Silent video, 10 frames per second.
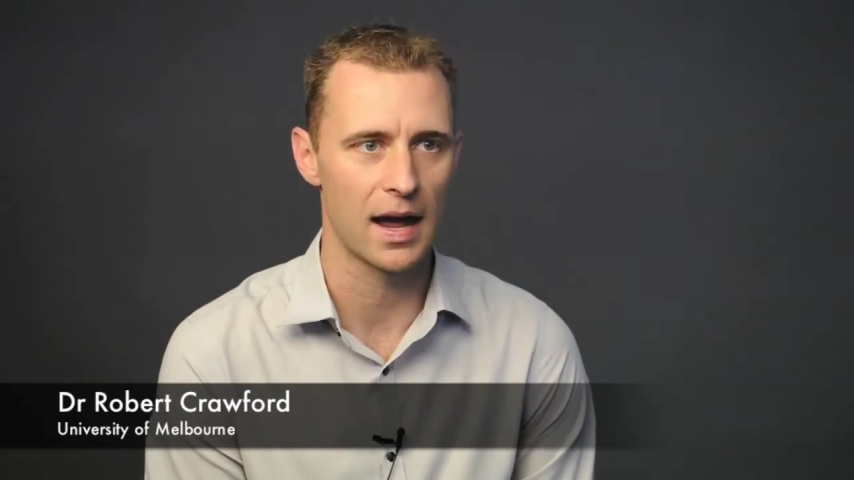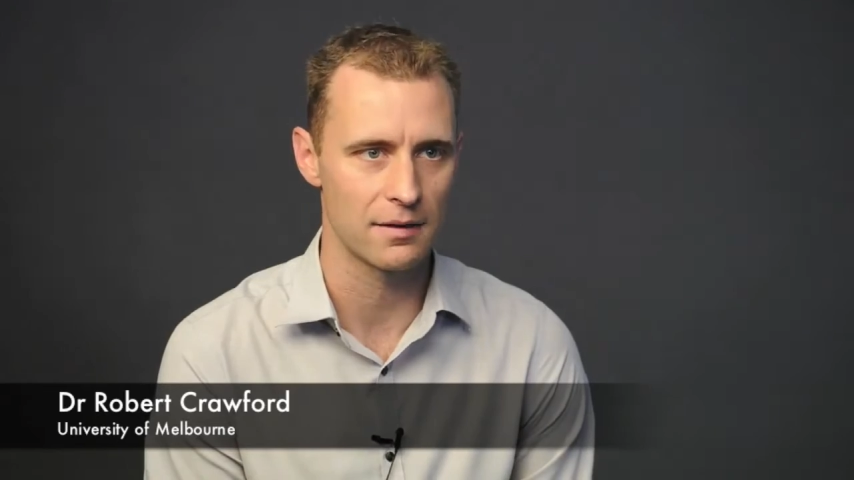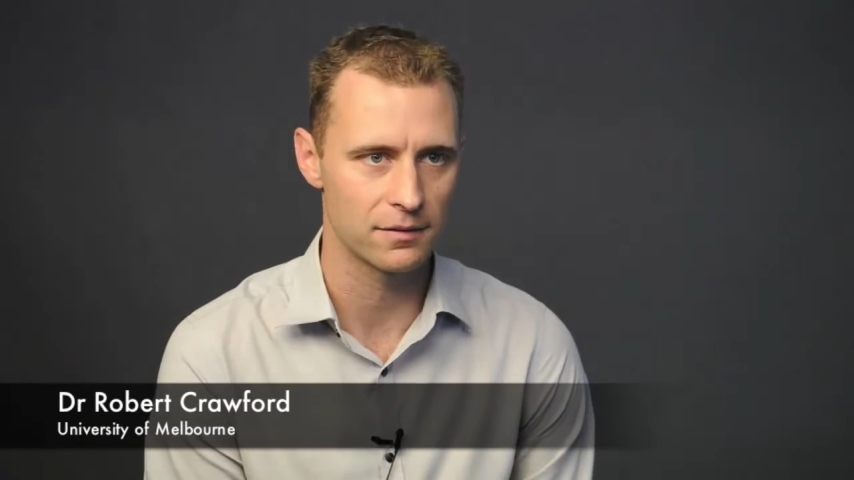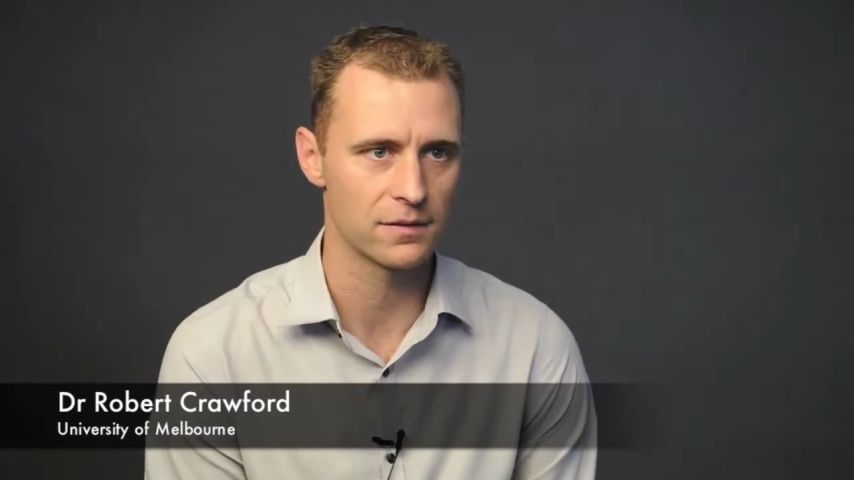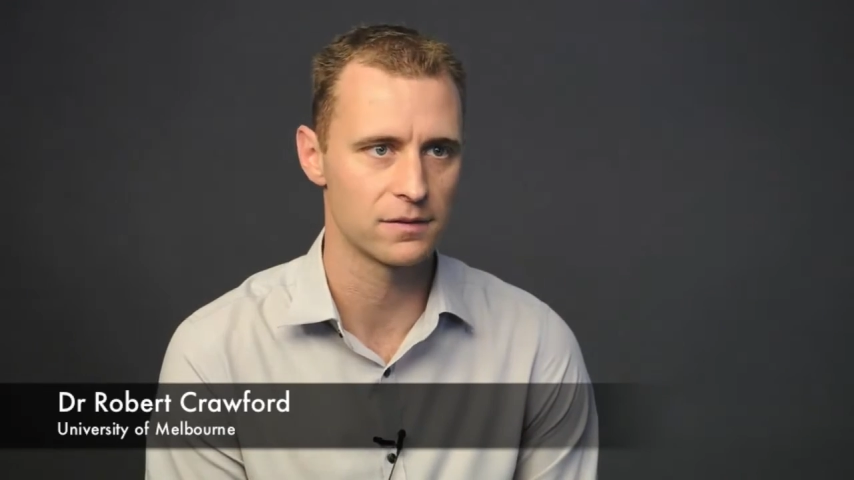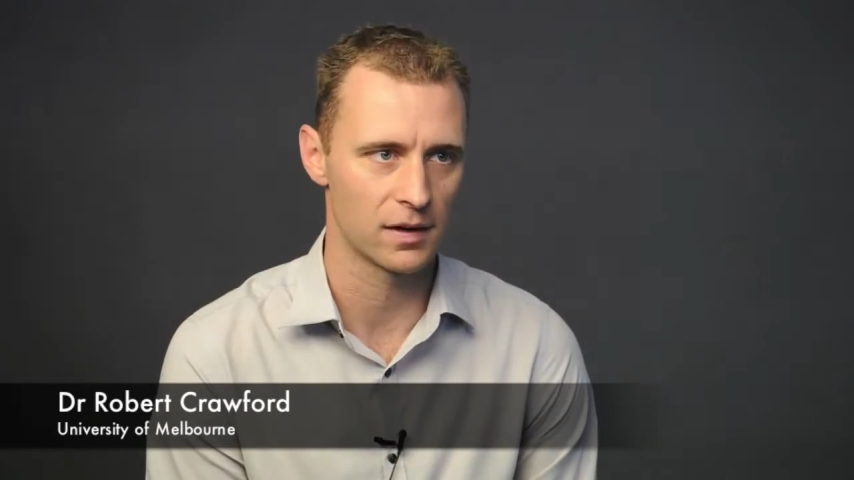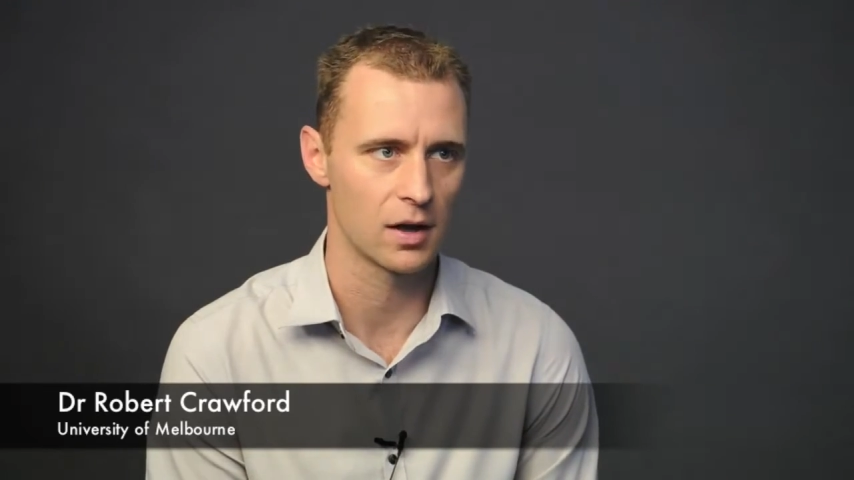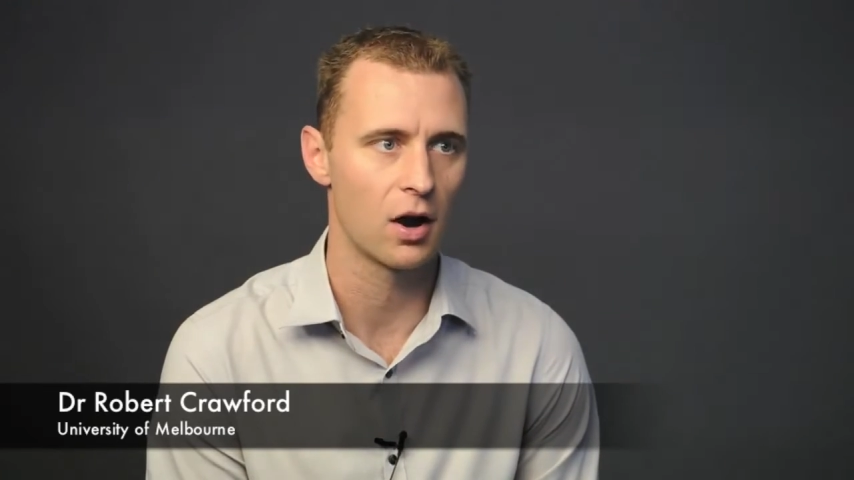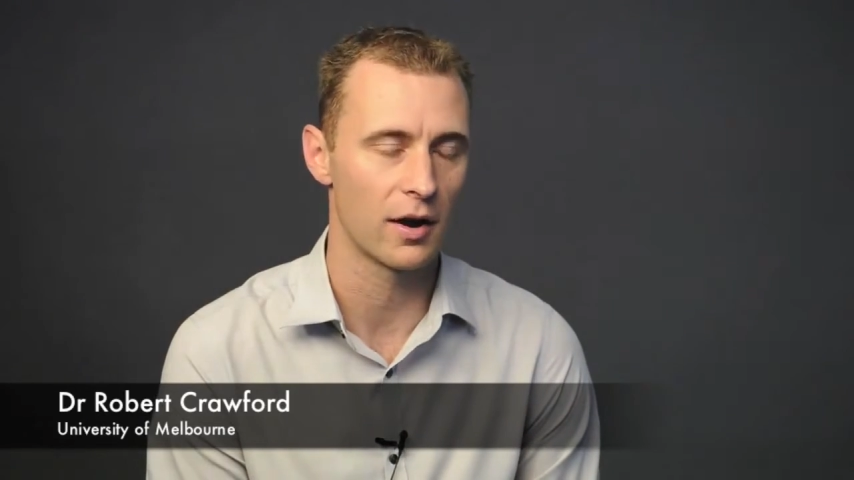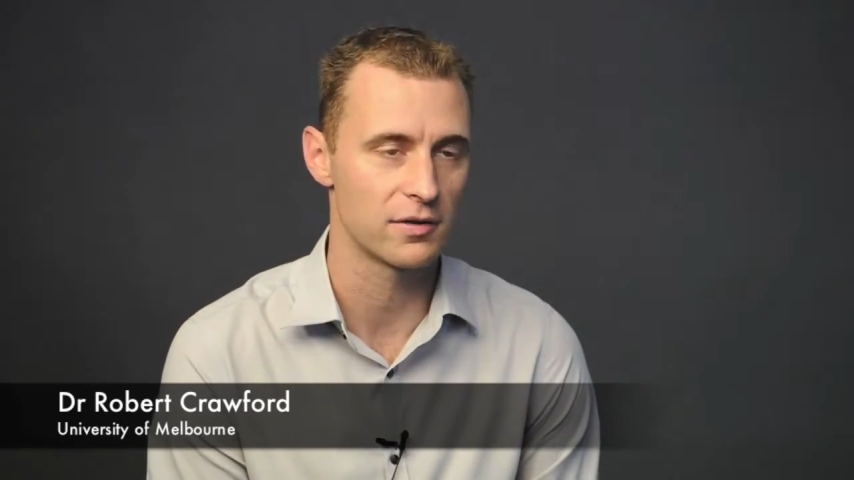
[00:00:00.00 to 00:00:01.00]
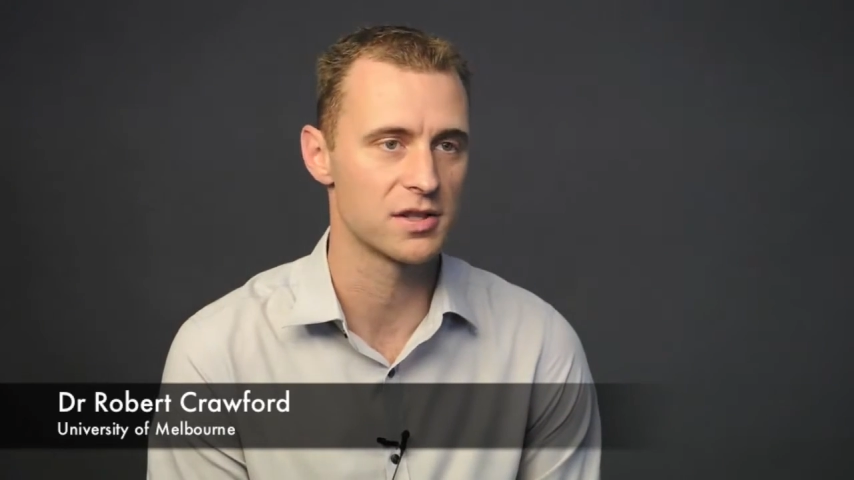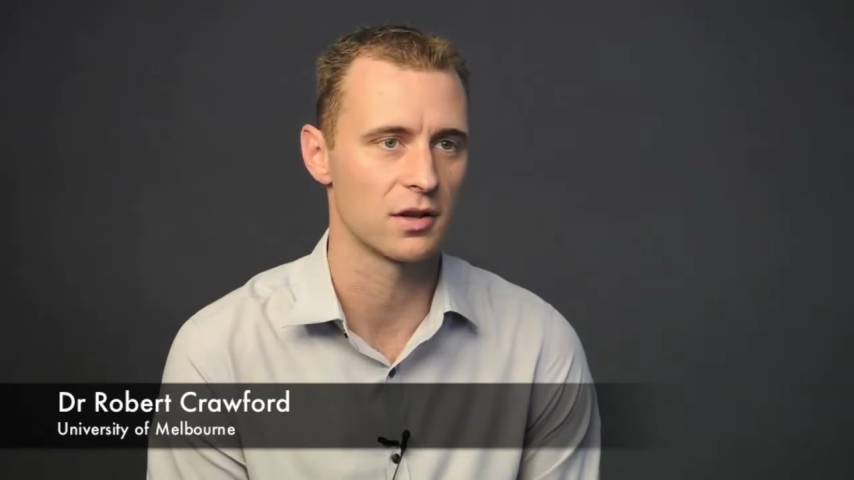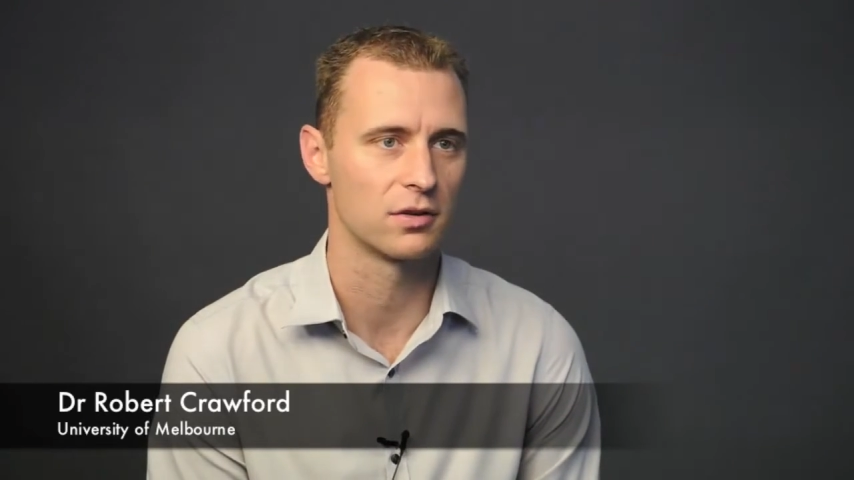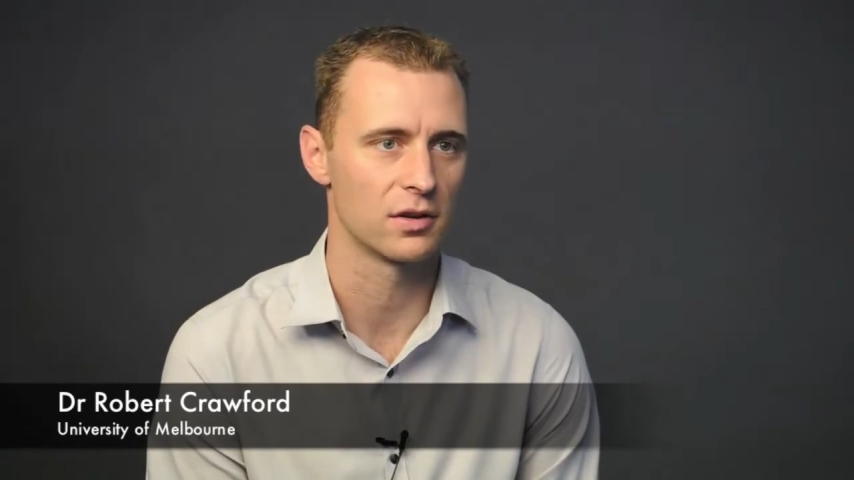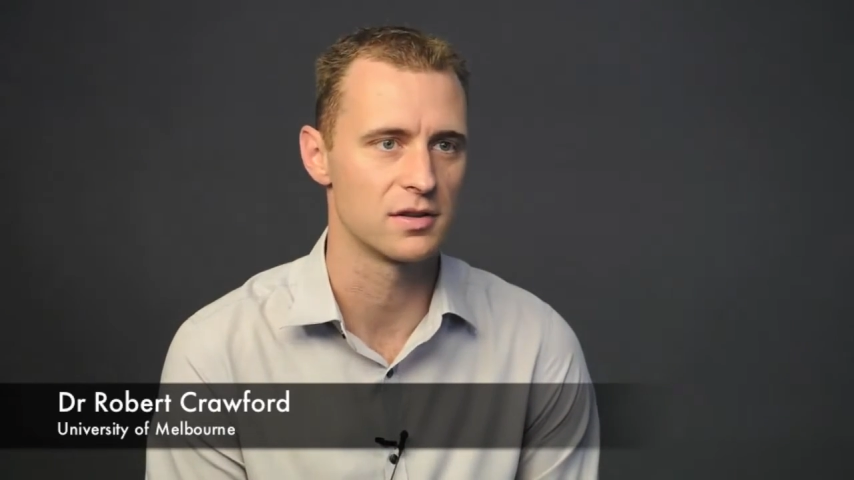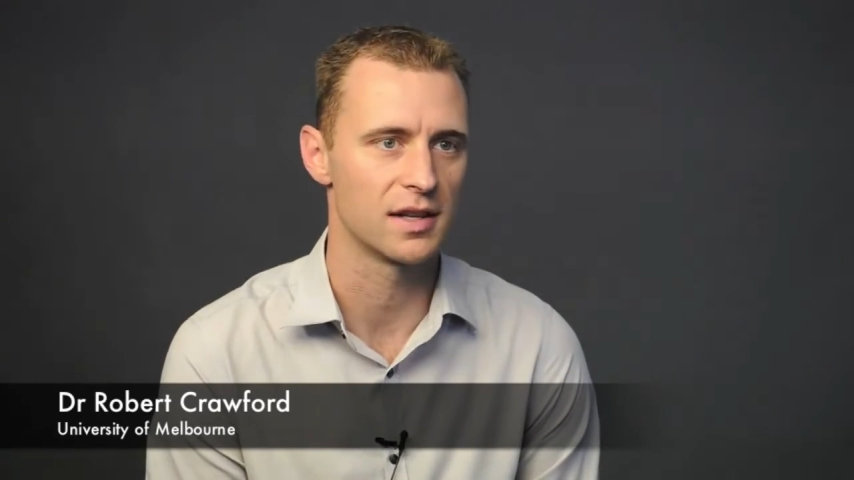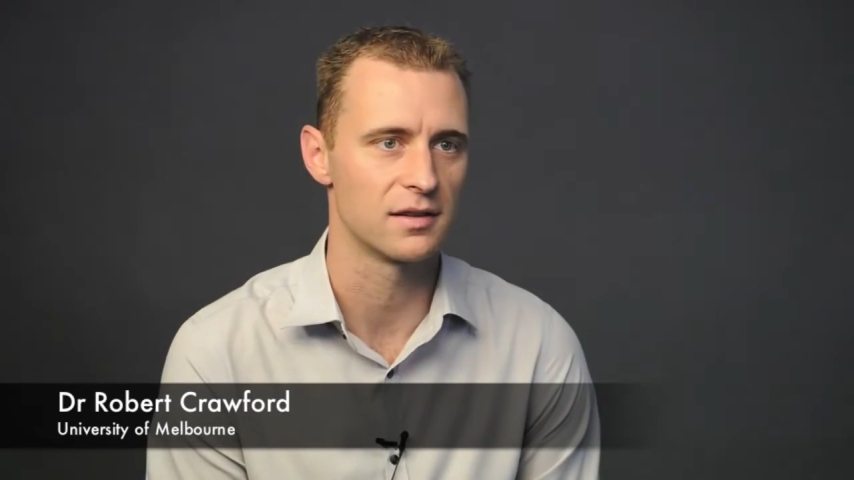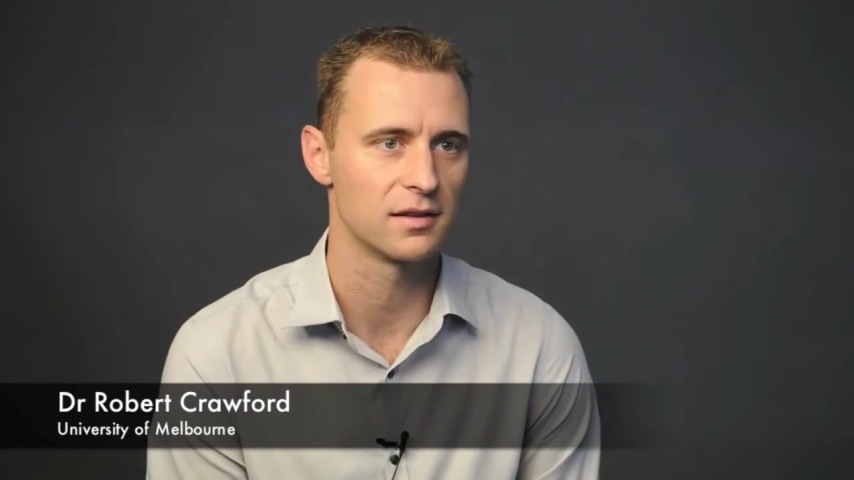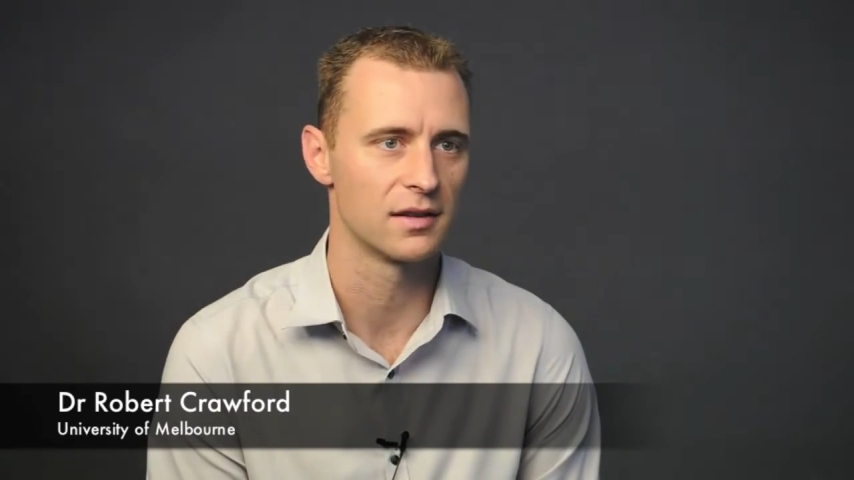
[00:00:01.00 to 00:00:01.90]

uh, have a high recycled content.